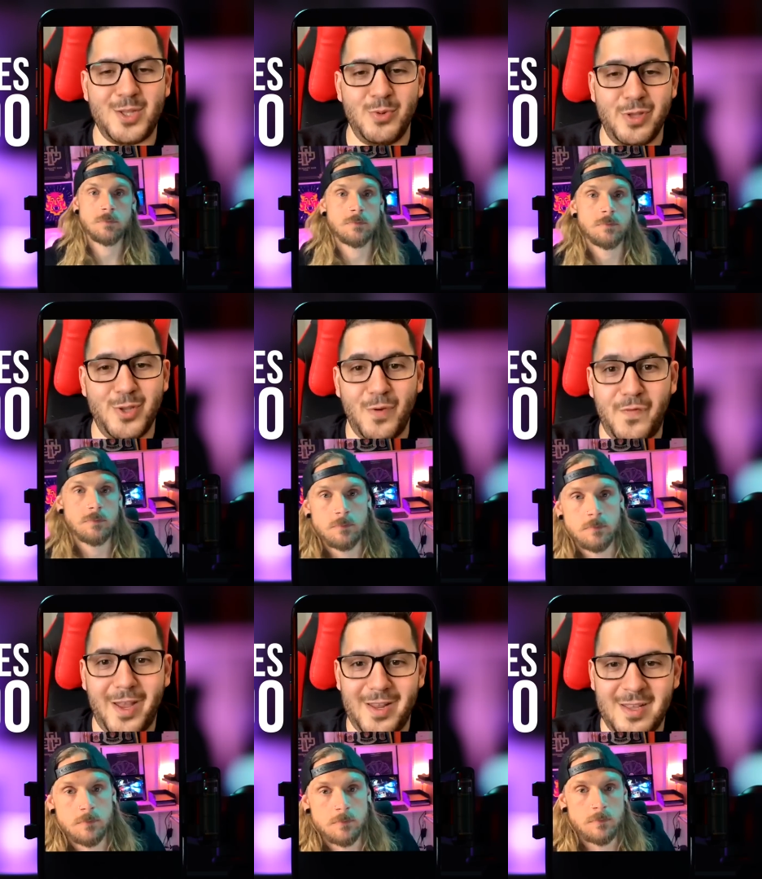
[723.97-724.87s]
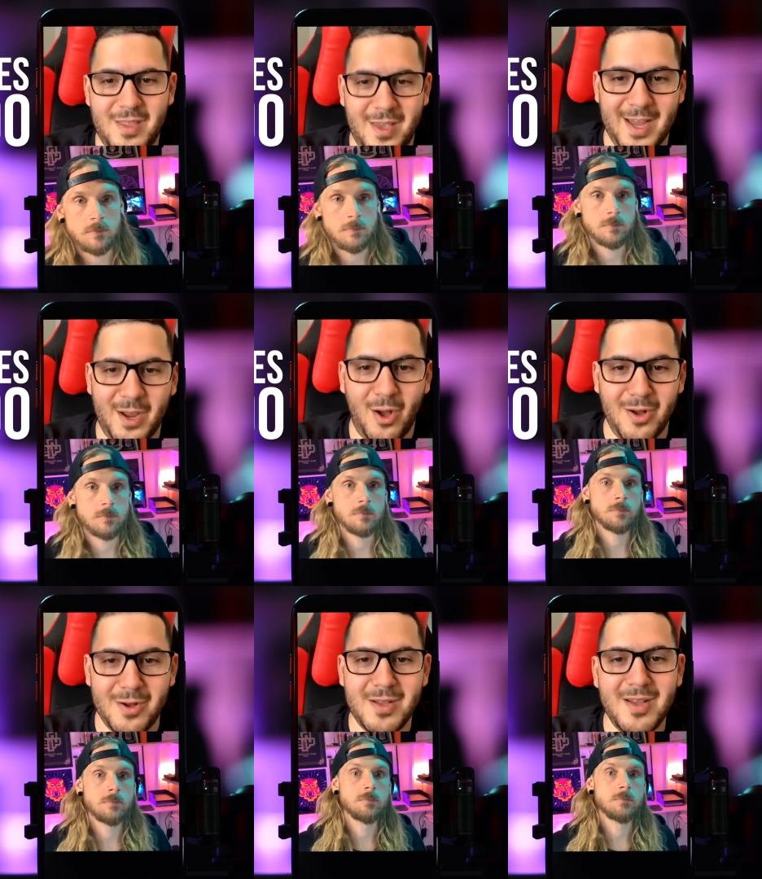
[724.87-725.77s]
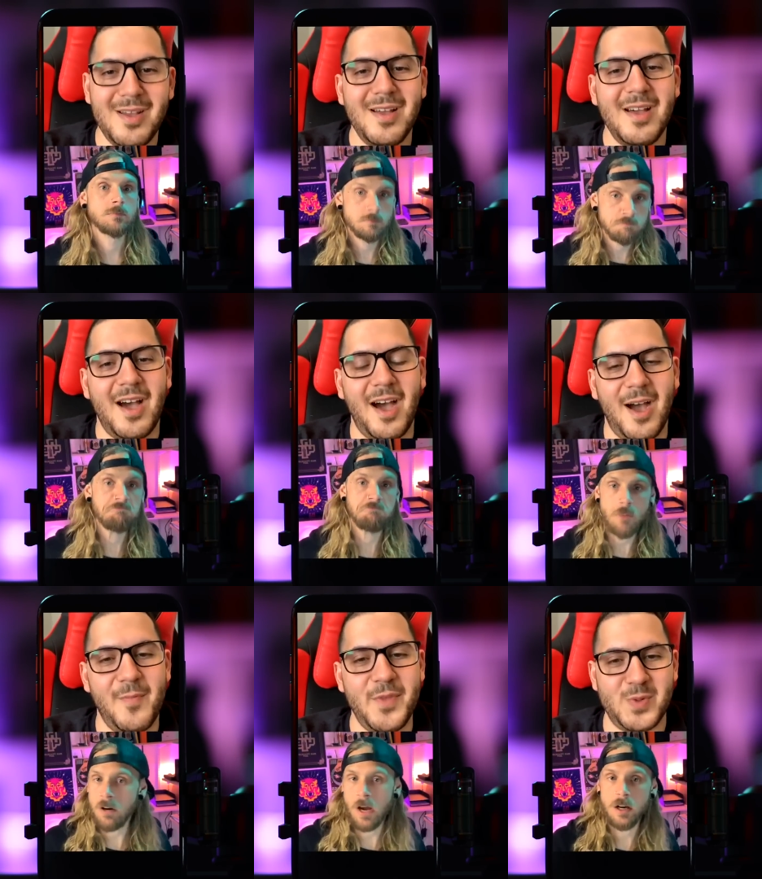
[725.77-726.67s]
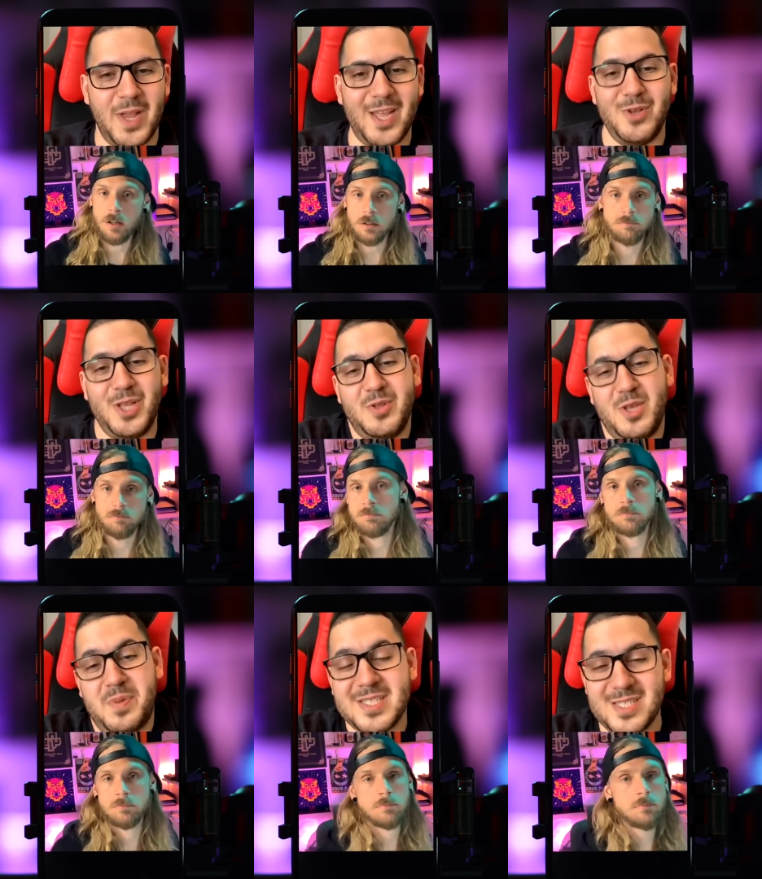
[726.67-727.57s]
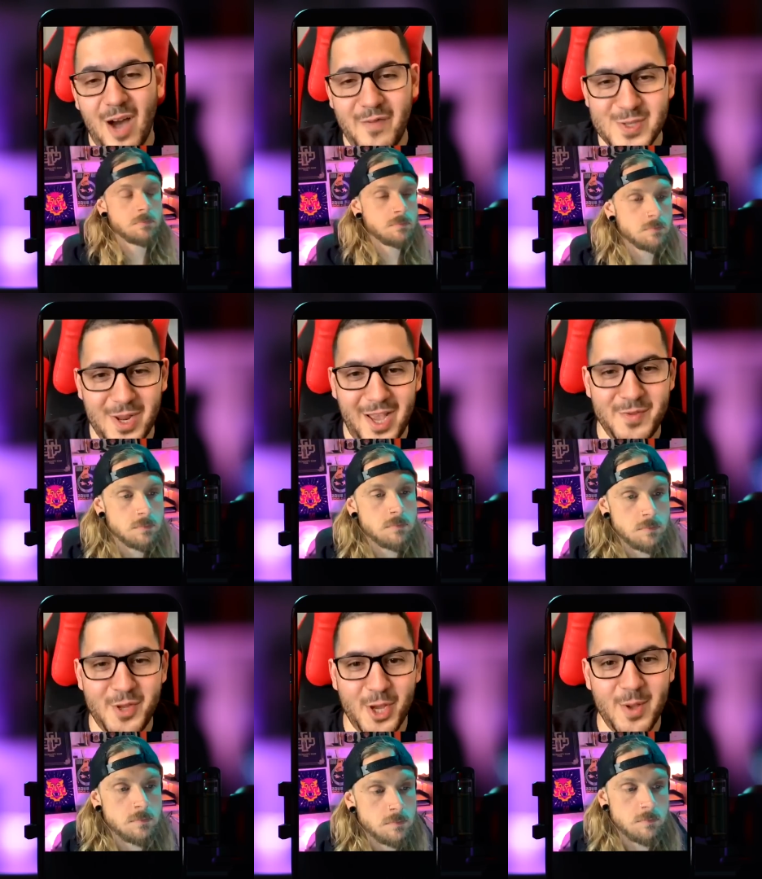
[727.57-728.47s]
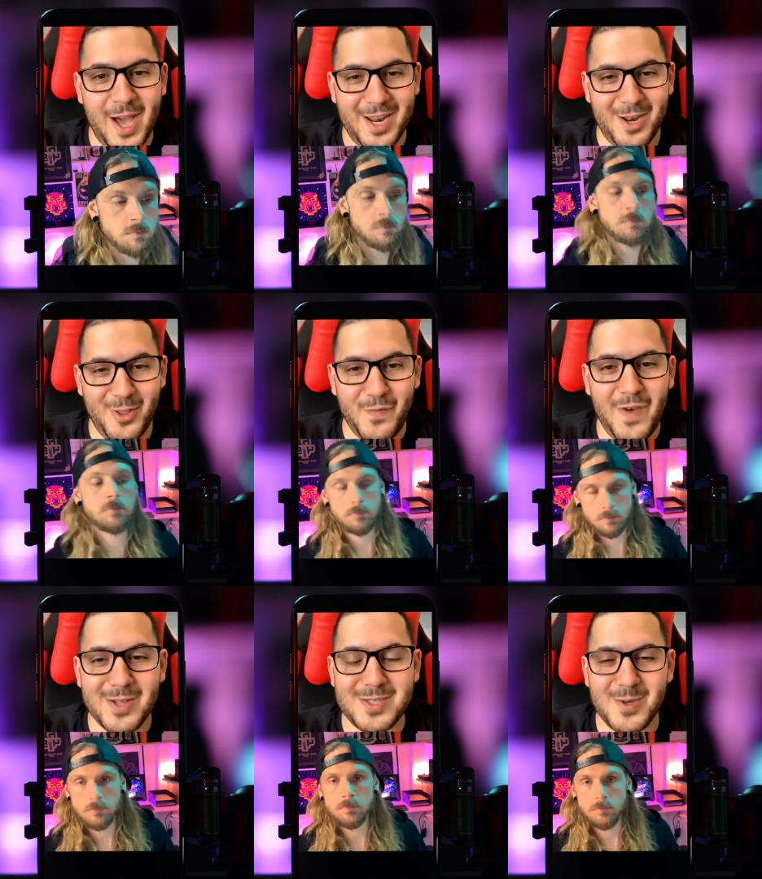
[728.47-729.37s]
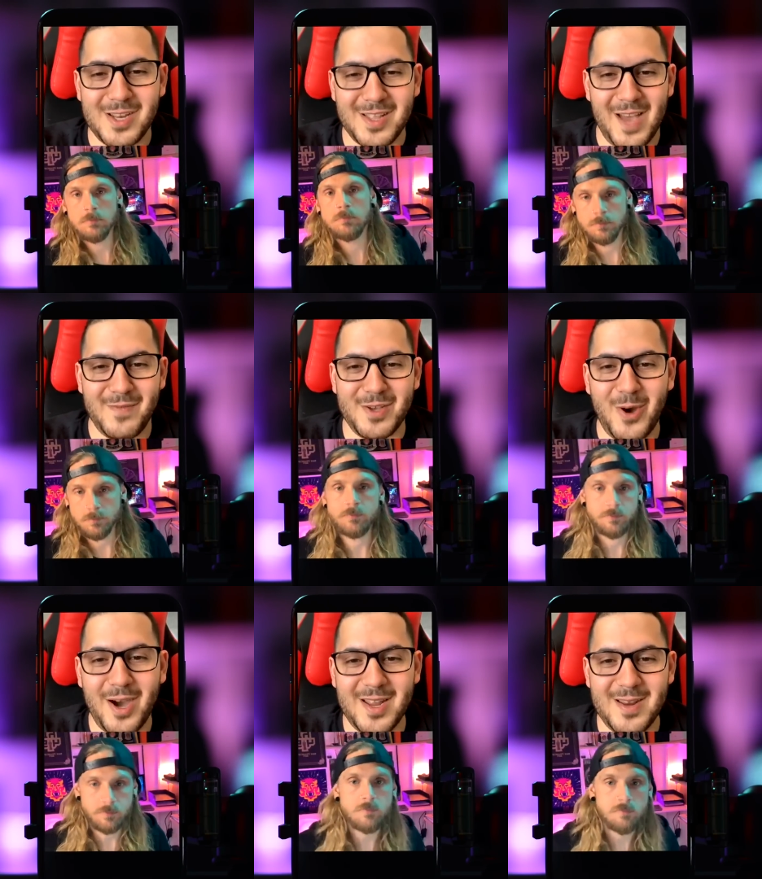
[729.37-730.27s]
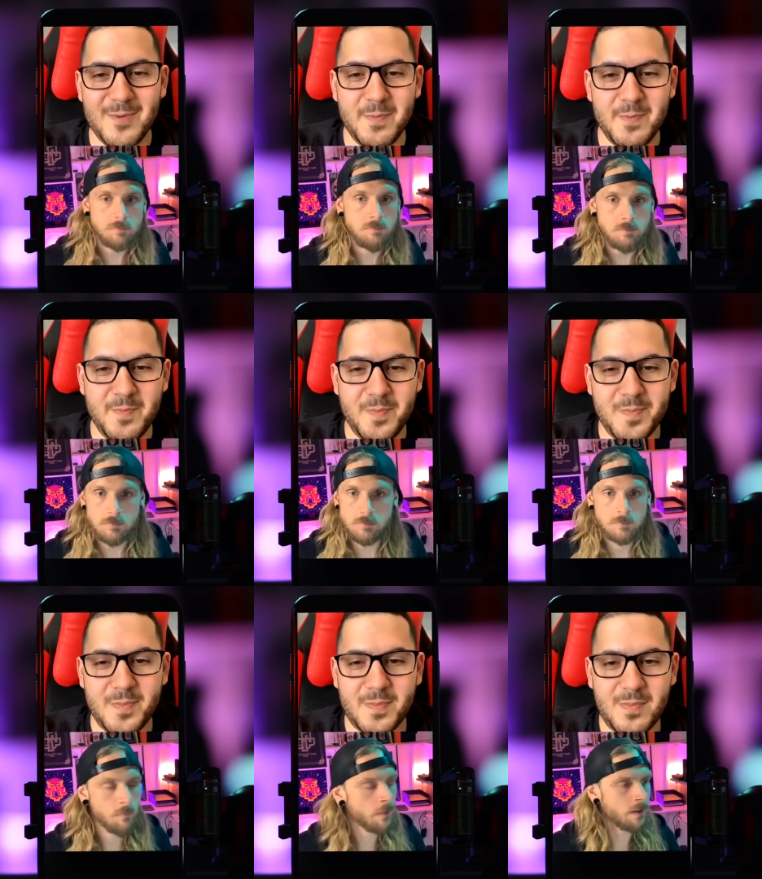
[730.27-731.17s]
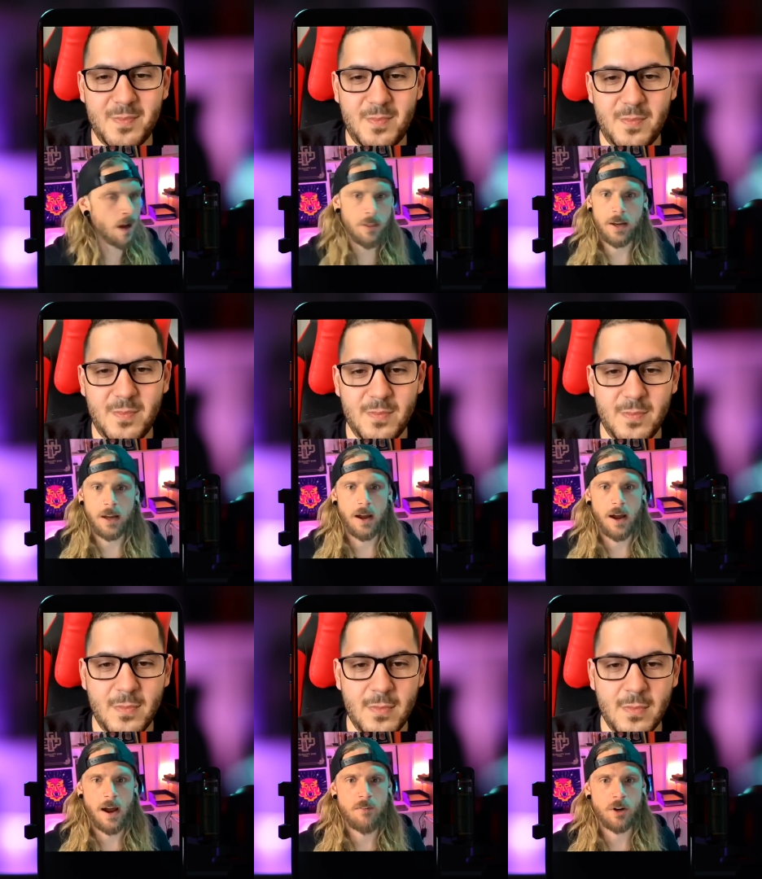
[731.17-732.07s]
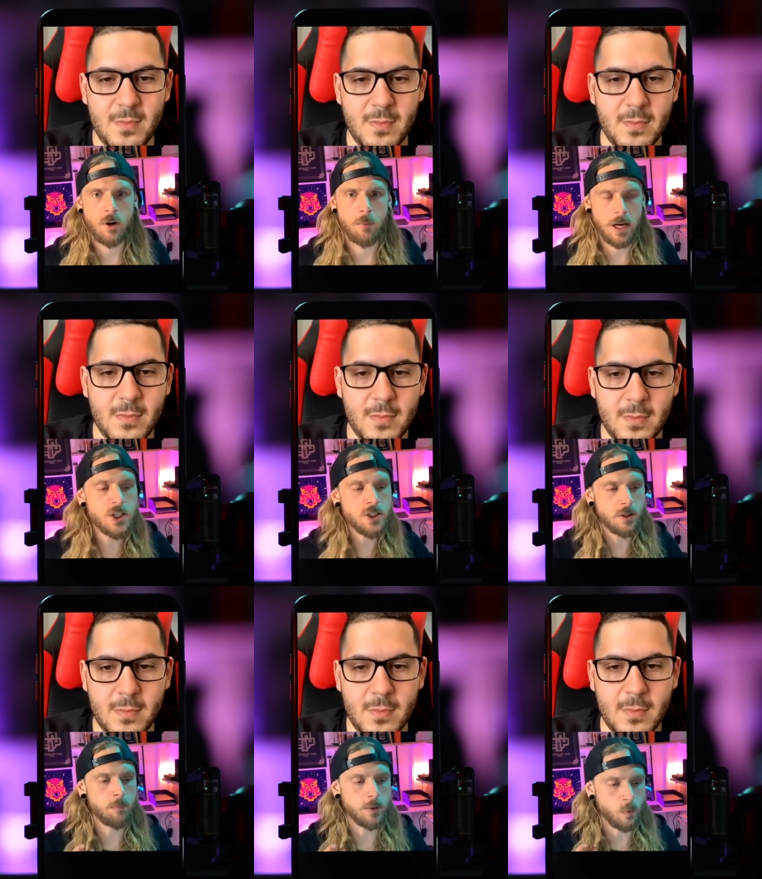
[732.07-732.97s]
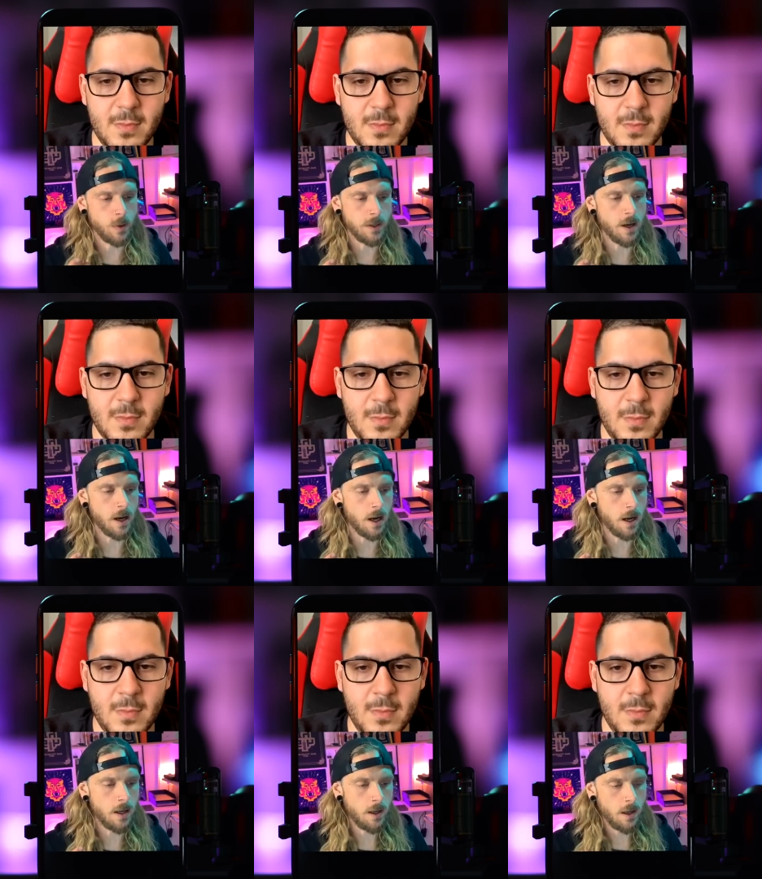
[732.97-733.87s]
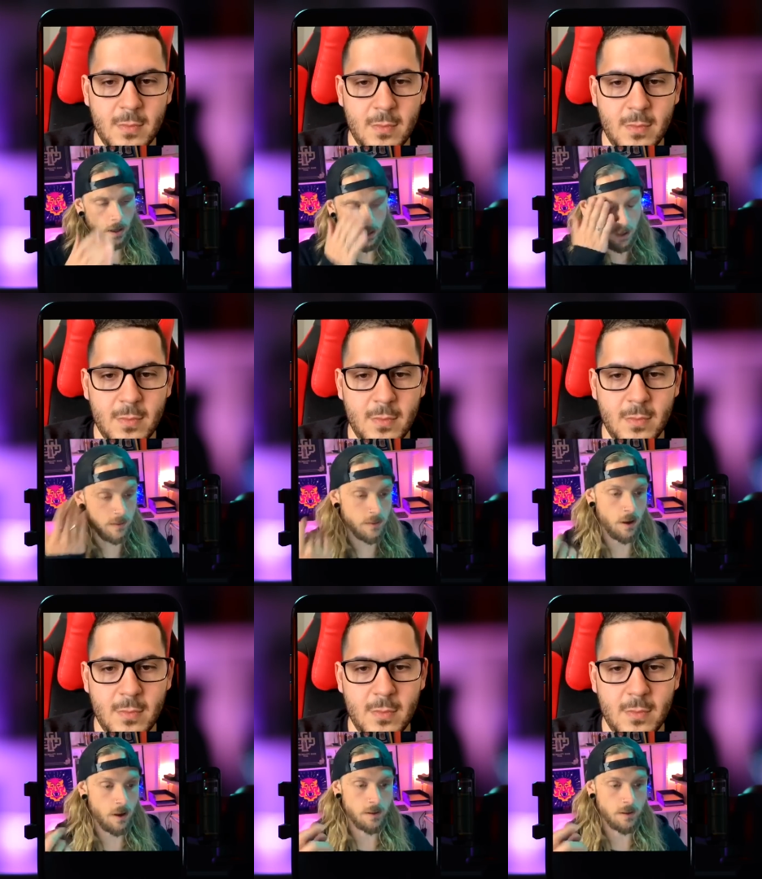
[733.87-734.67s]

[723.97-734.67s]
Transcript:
Speaker 1: really don't find anything at all. Um, okay. I get really, really pissed off is when I, you know, add another file to it and have it go
Speaker 2: at it. Yeah, I think I had a combination between uh, uh, the